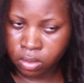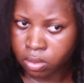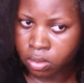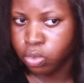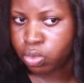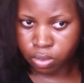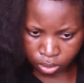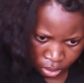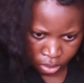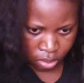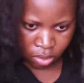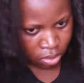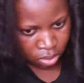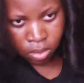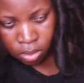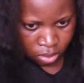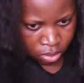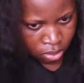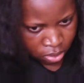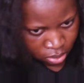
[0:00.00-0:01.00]
is
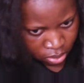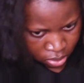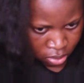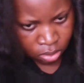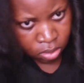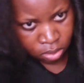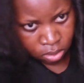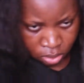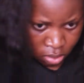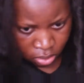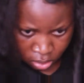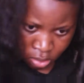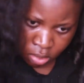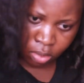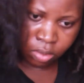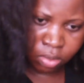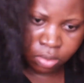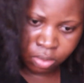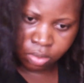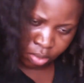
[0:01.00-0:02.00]
called, but you have to
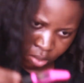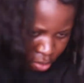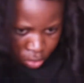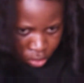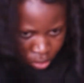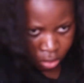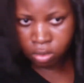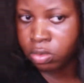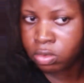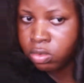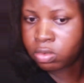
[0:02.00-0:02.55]
give it layers in